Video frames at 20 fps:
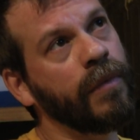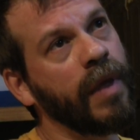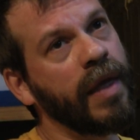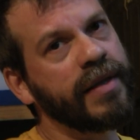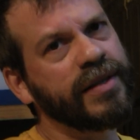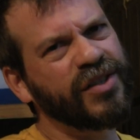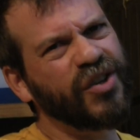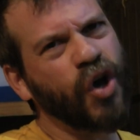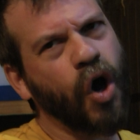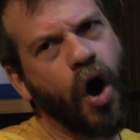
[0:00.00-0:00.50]

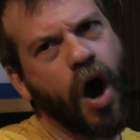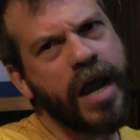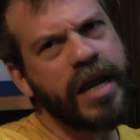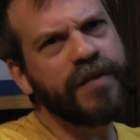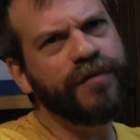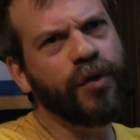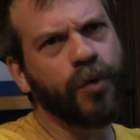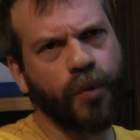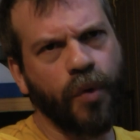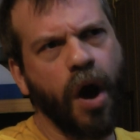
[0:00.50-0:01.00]
it's
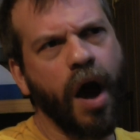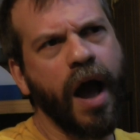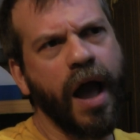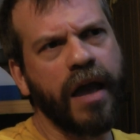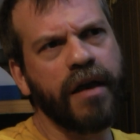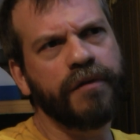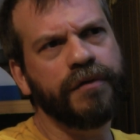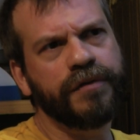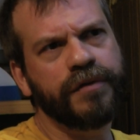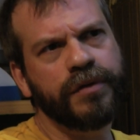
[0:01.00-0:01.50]
kind of
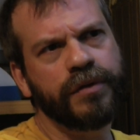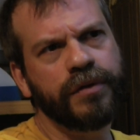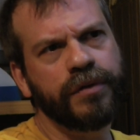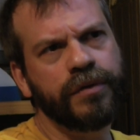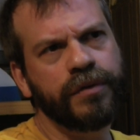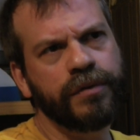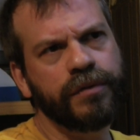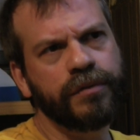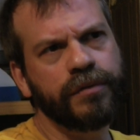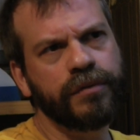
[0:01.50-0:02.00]
arrived.
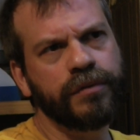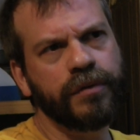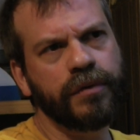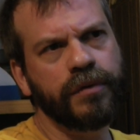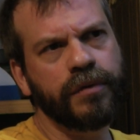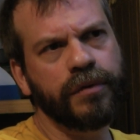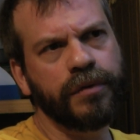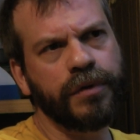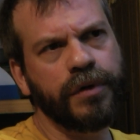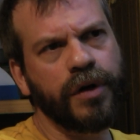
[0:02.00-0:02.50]

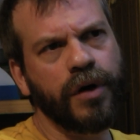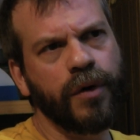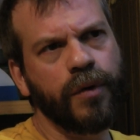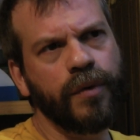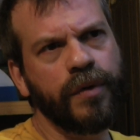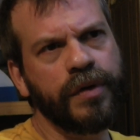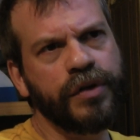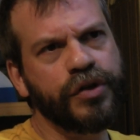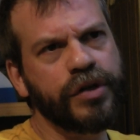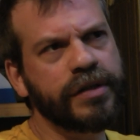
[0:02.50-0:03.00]
You
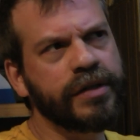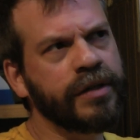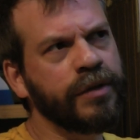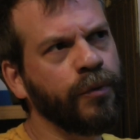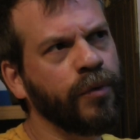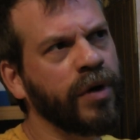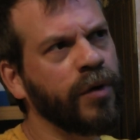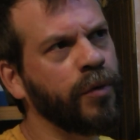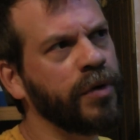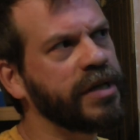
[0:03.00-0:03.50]
know, just
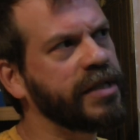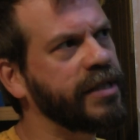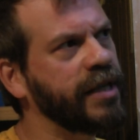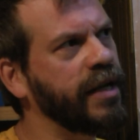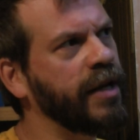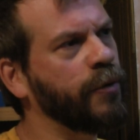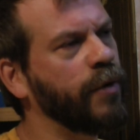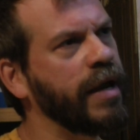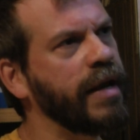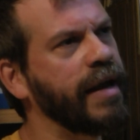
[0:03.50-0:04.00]
where we're
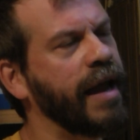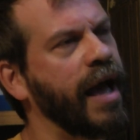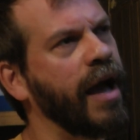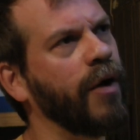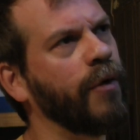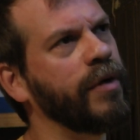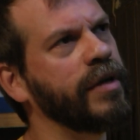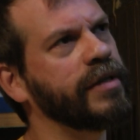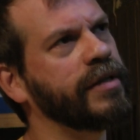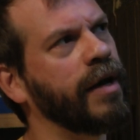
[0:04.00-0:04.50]
sitting right
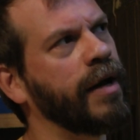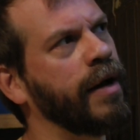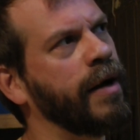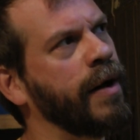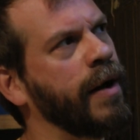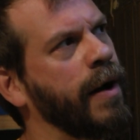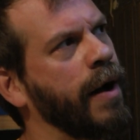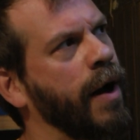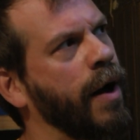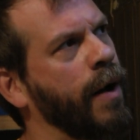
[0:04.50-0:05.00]
now is
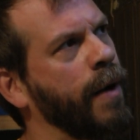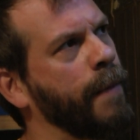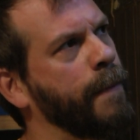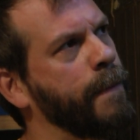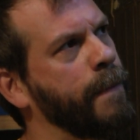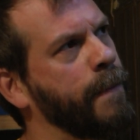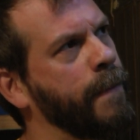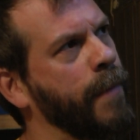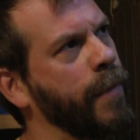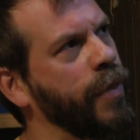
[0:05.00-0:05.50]
uh, a
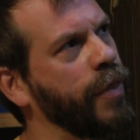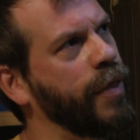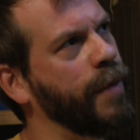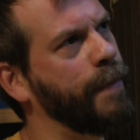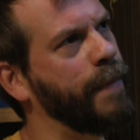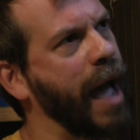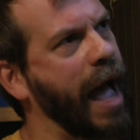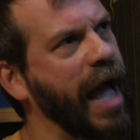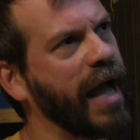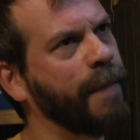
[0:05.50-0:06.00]

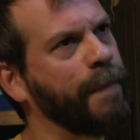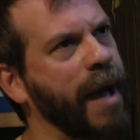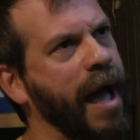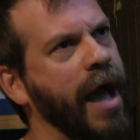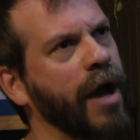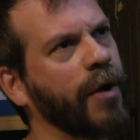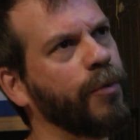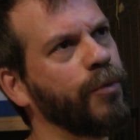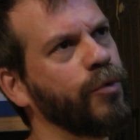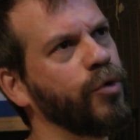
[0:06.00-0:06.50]
the back
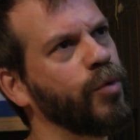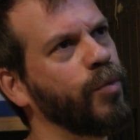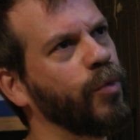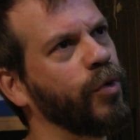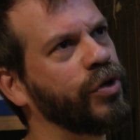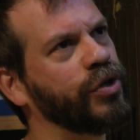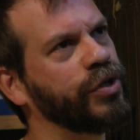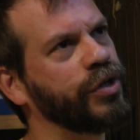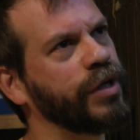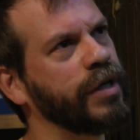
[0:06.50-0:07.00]
back room,
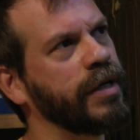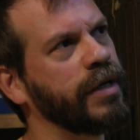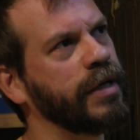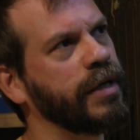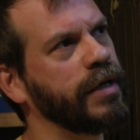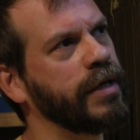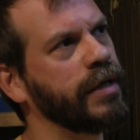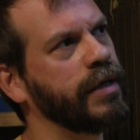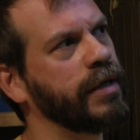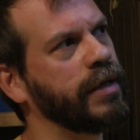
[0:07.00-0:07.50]
which.
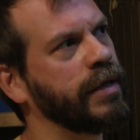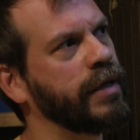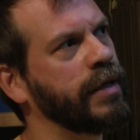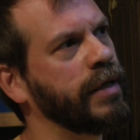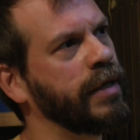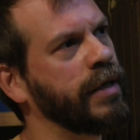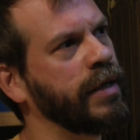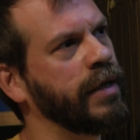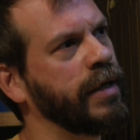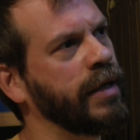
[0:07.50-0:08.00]
Uh,
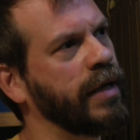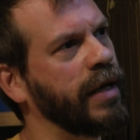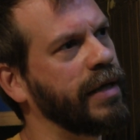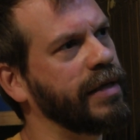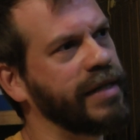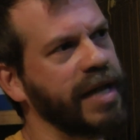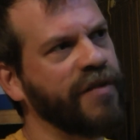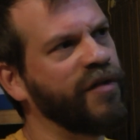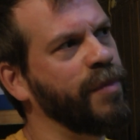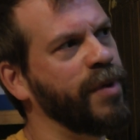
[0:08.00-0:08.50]

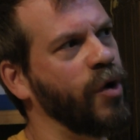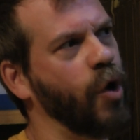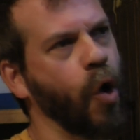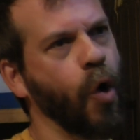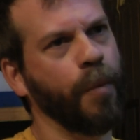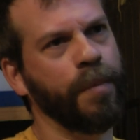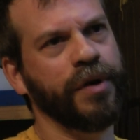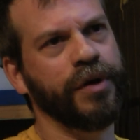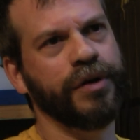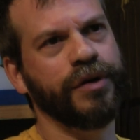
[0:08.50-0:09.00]
has never been
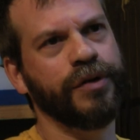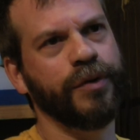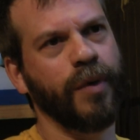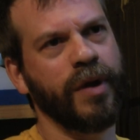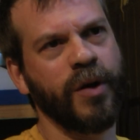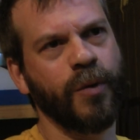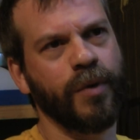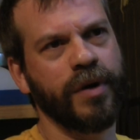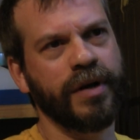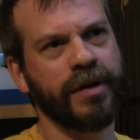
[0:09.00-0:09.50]
open to
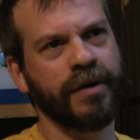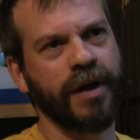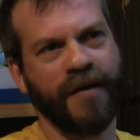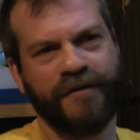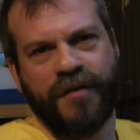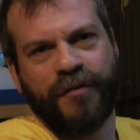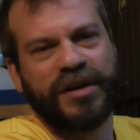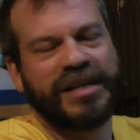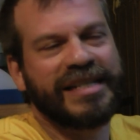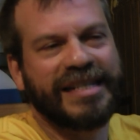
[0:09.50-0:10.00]
anyone.
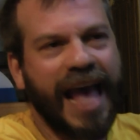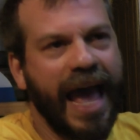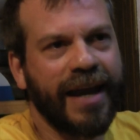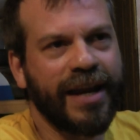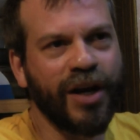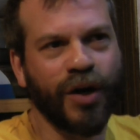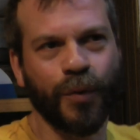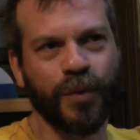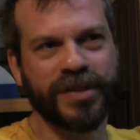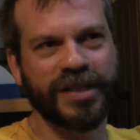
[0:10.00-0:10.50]
I've never
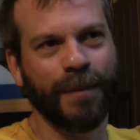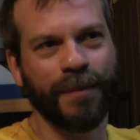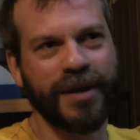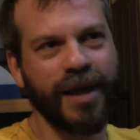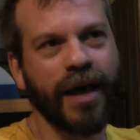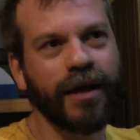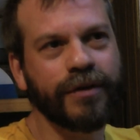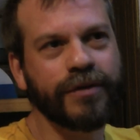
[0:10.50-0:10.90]
sat here with somebody